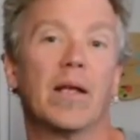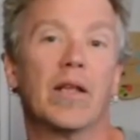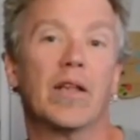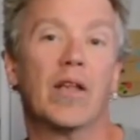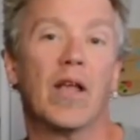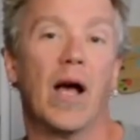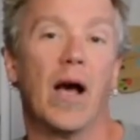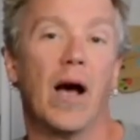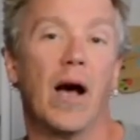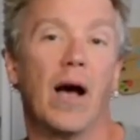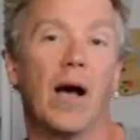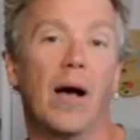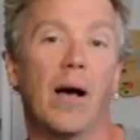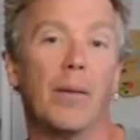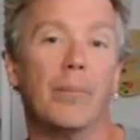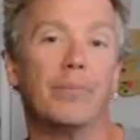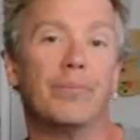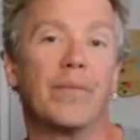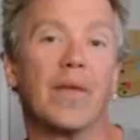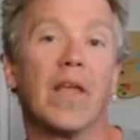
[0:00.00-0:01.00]

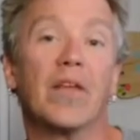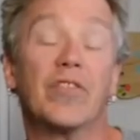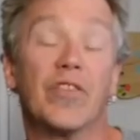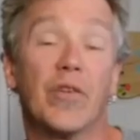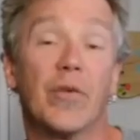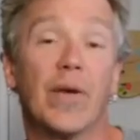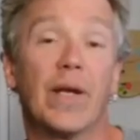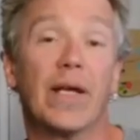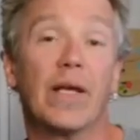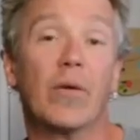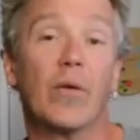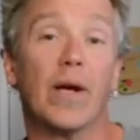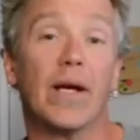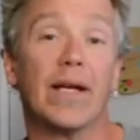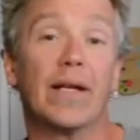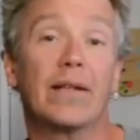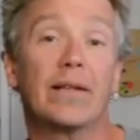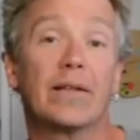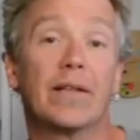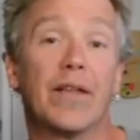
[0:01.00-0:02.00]
So
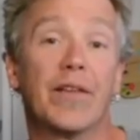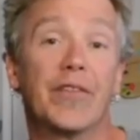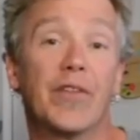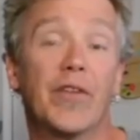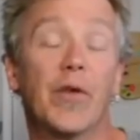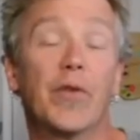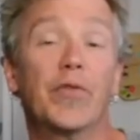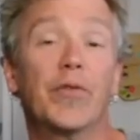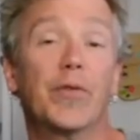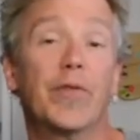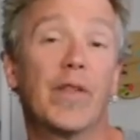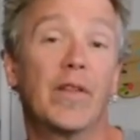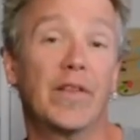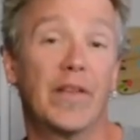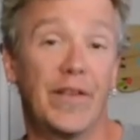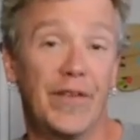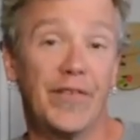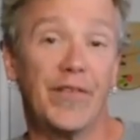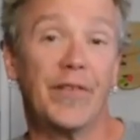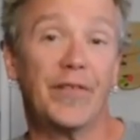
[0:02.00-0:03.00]
anyway, let's go through the
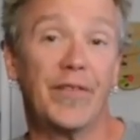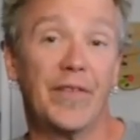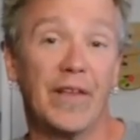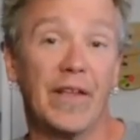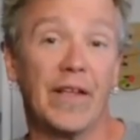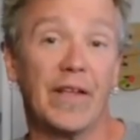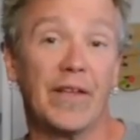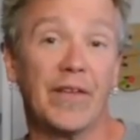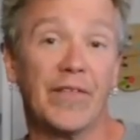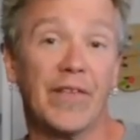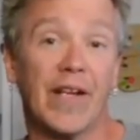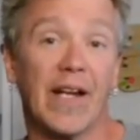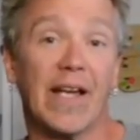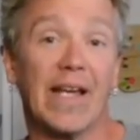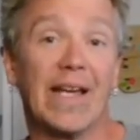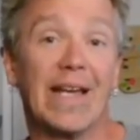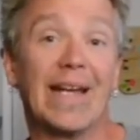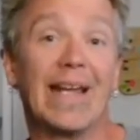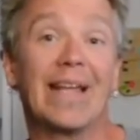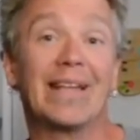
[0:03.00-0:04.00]
list of things that I
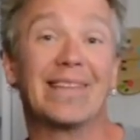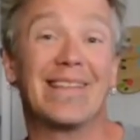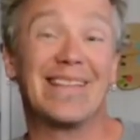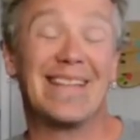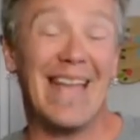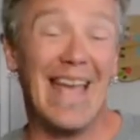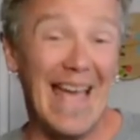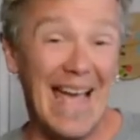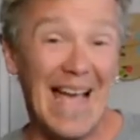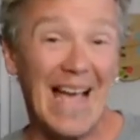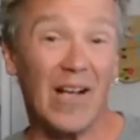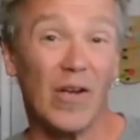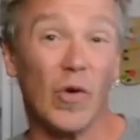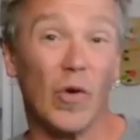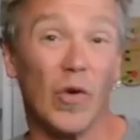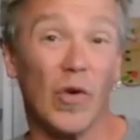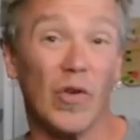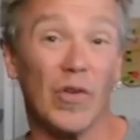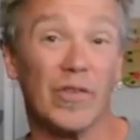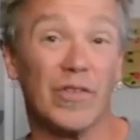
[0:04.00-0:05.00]
kind of had to
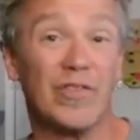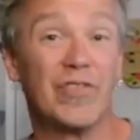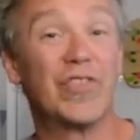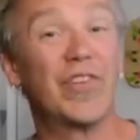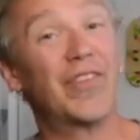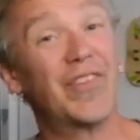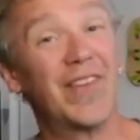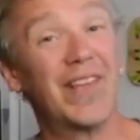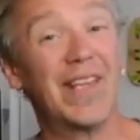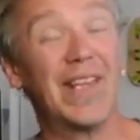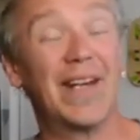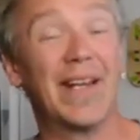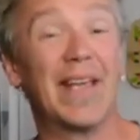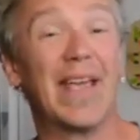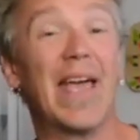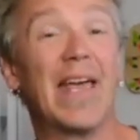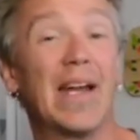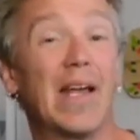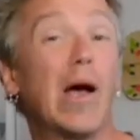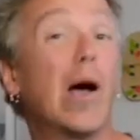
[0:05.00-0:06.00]
tackle just to get it
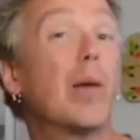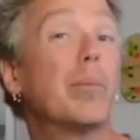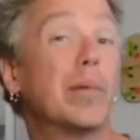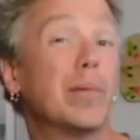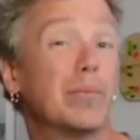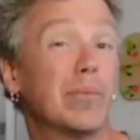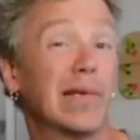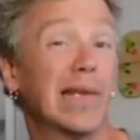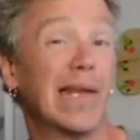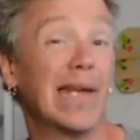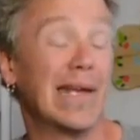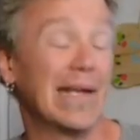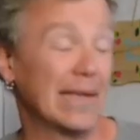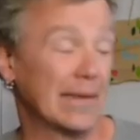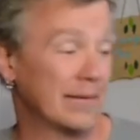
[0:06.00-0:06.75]
kind of up and playing.